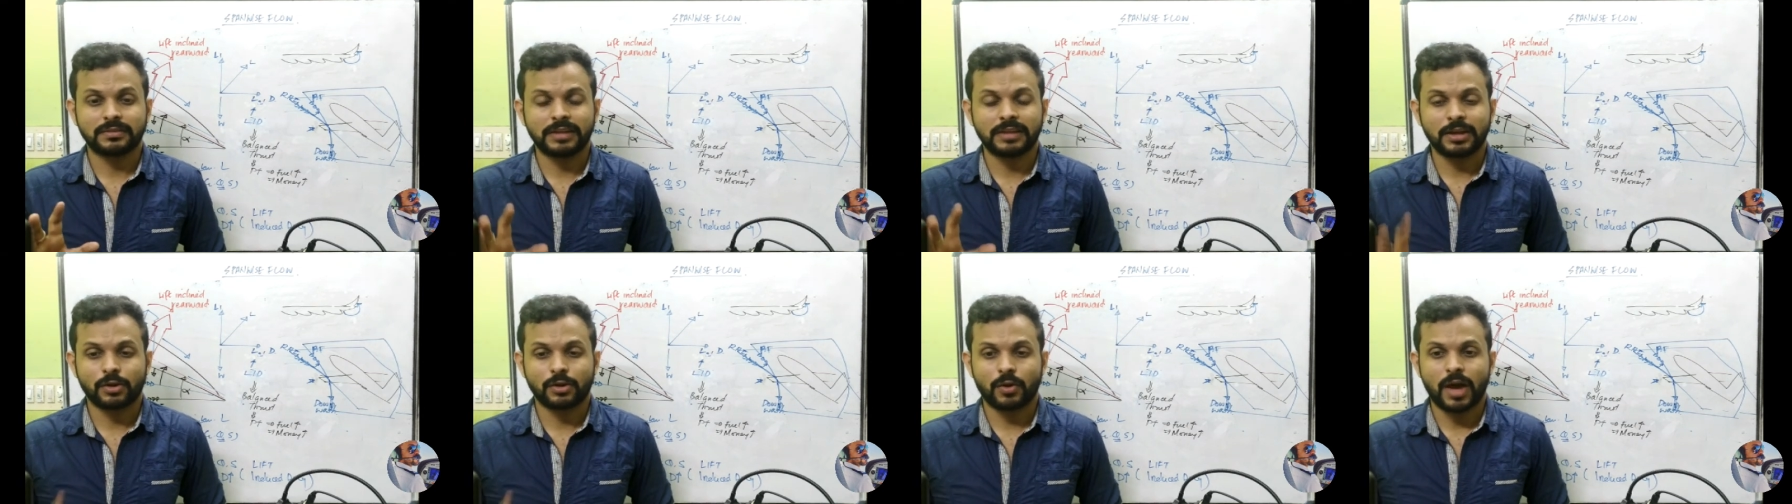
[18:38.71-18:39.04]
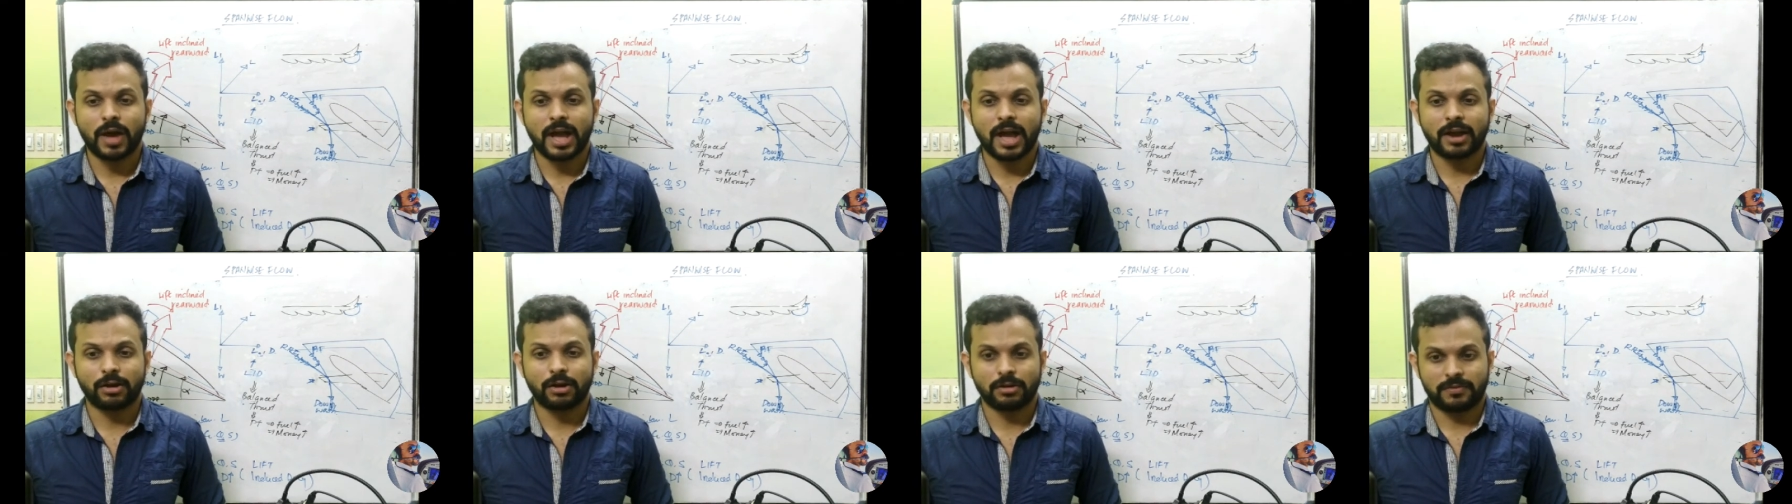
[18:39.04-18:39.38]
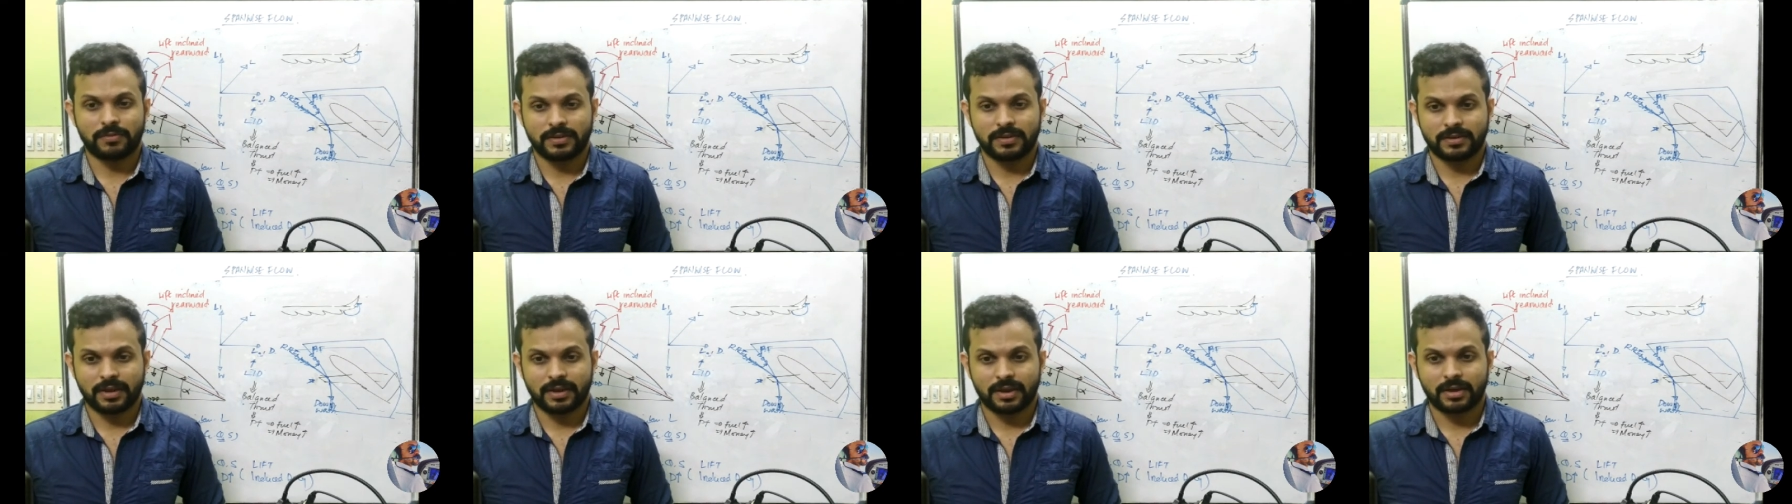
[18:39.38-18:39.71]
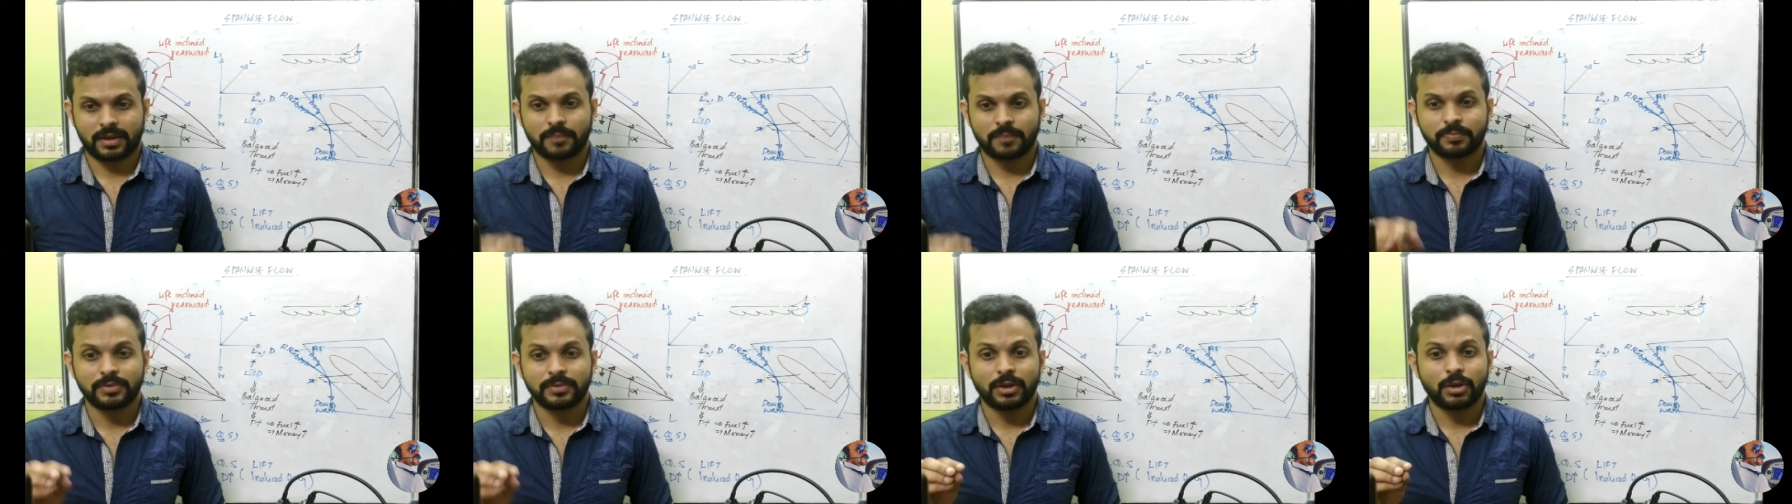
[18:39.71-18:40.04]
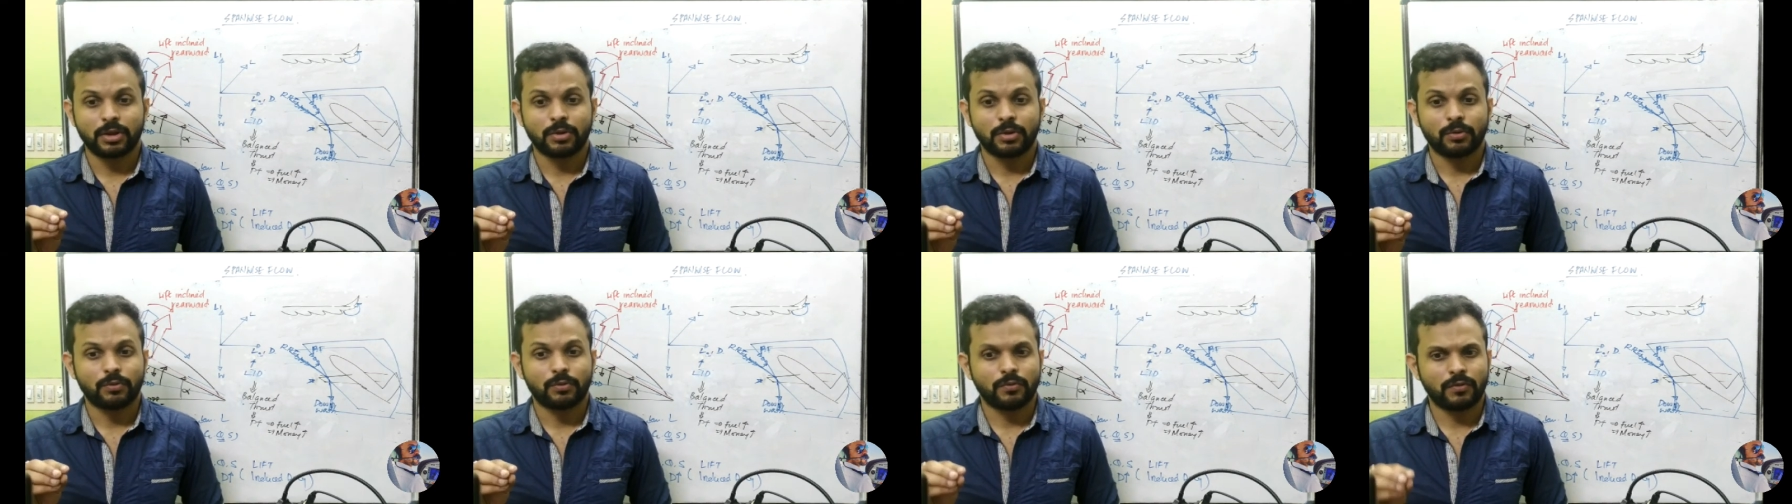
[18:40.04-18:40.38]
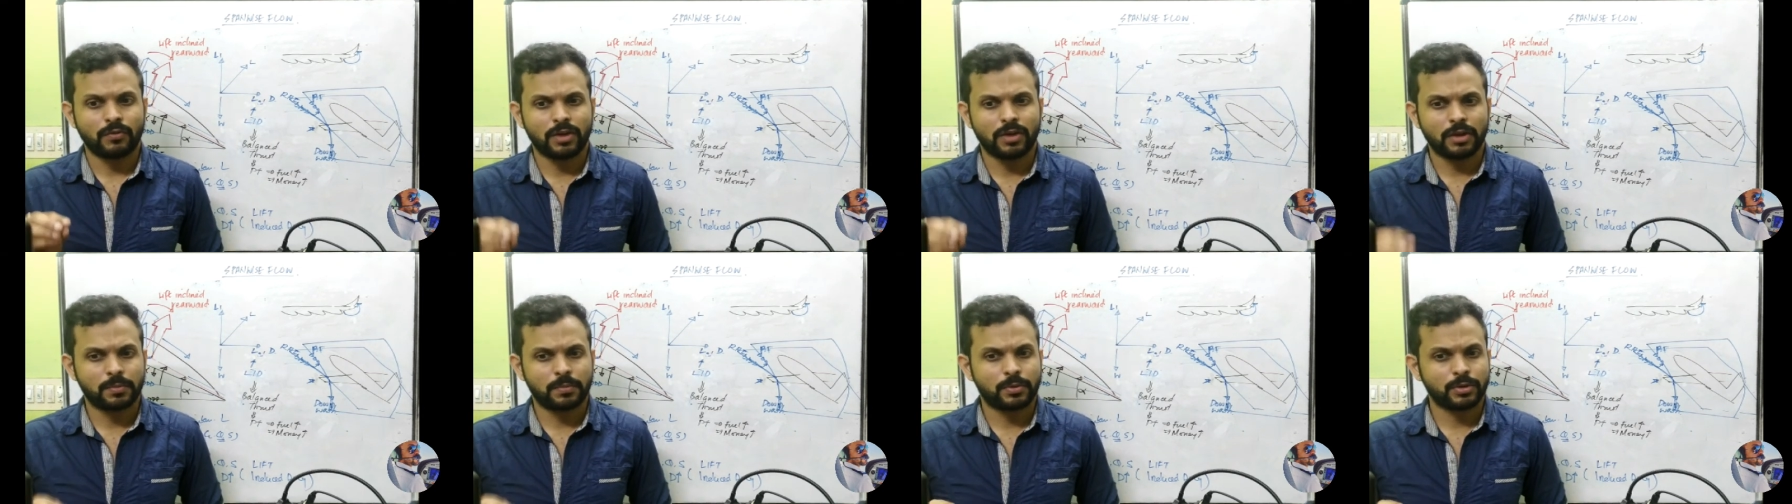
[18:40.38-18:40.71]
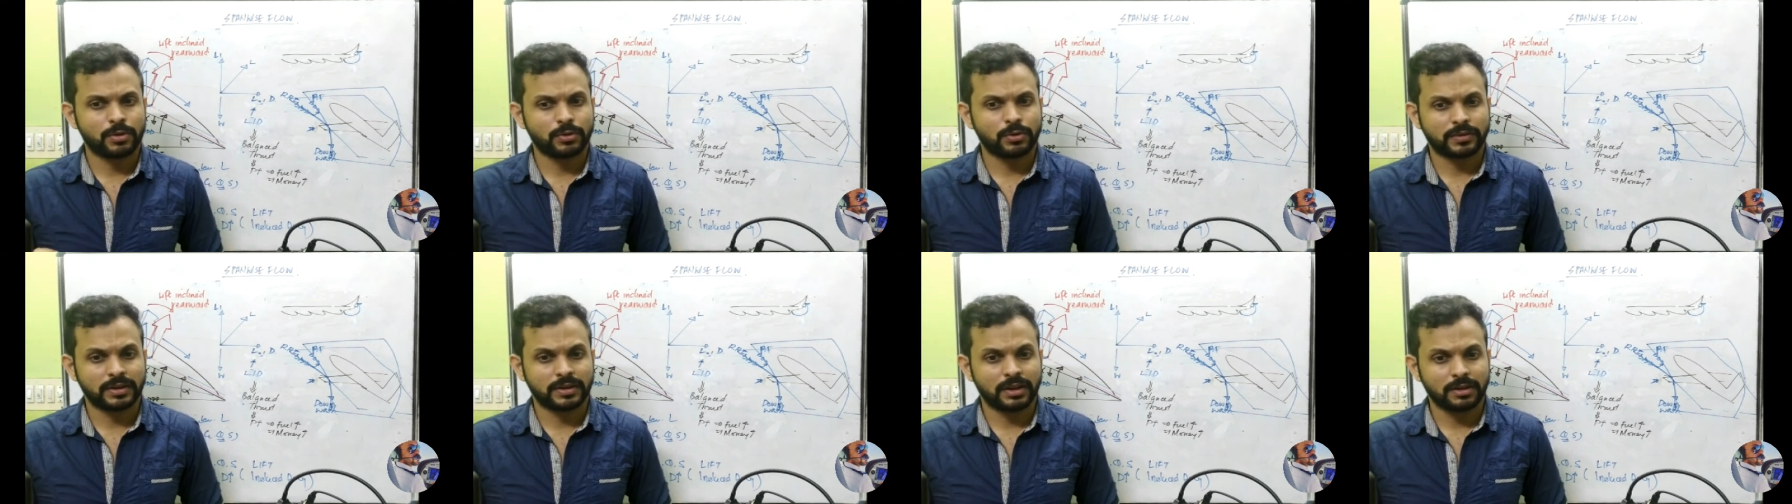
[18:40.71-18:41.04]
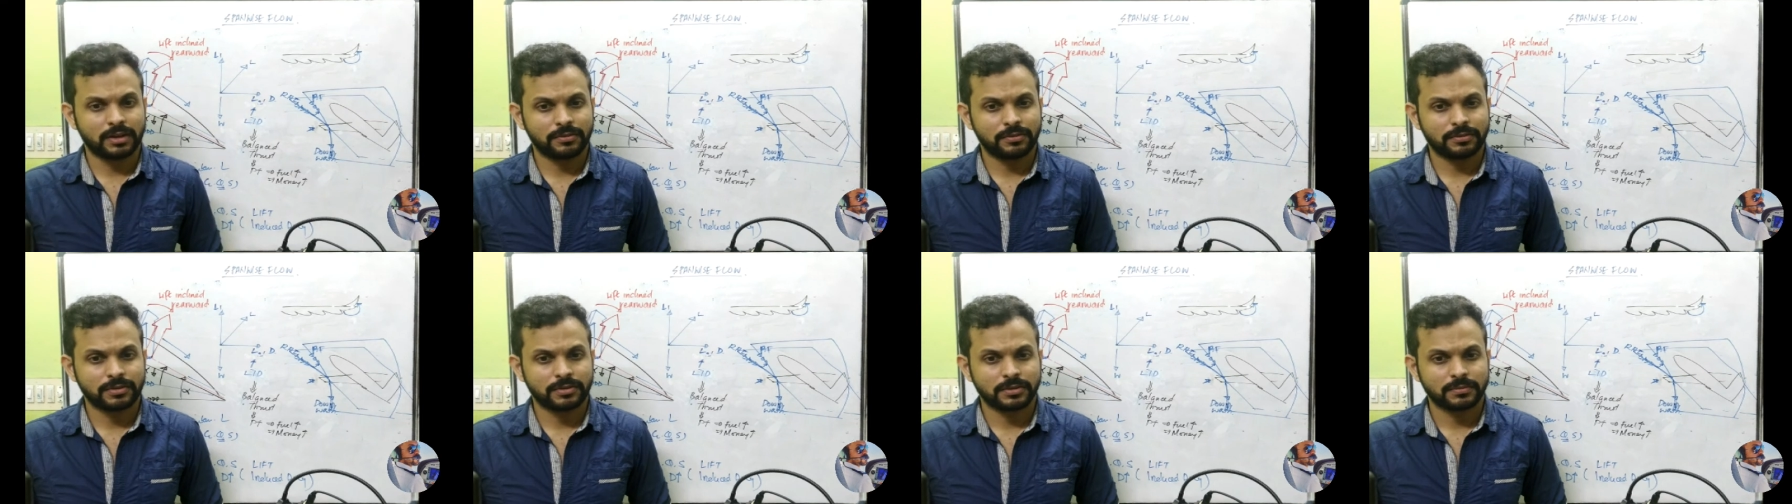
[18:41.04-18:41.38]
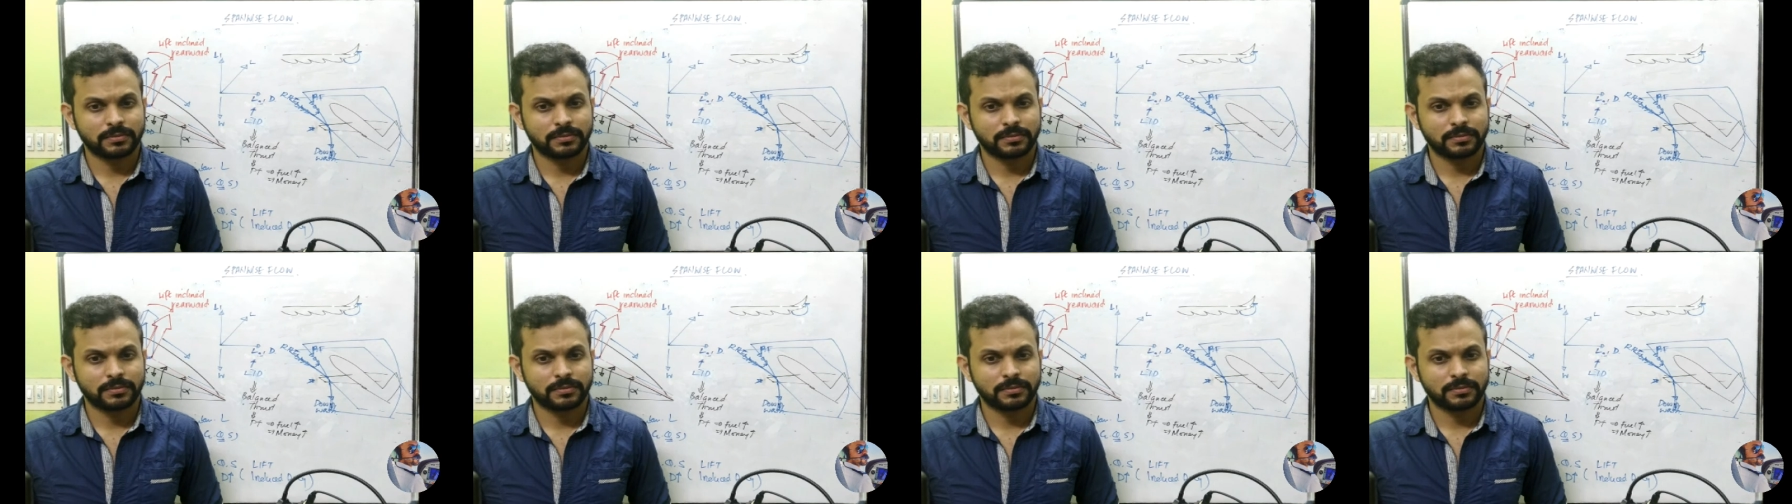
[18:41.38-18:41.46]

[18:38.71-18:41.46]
zero angle of attack. Will it produce any lift?